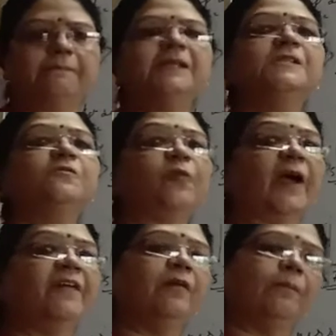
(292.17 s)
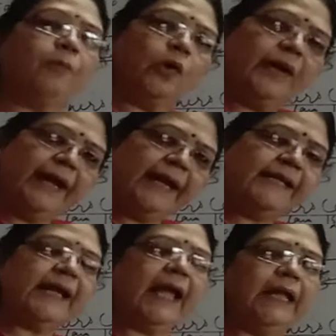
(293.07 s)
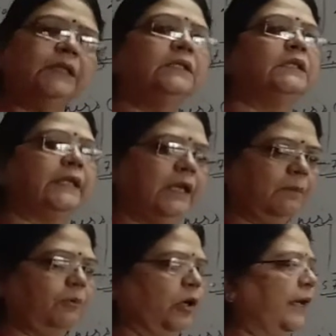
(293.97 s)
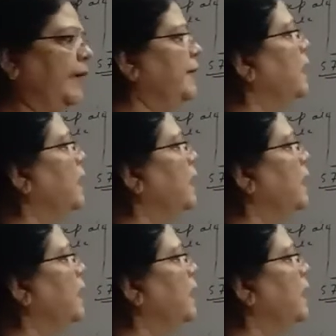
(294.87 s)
means 5/8 and 3/8.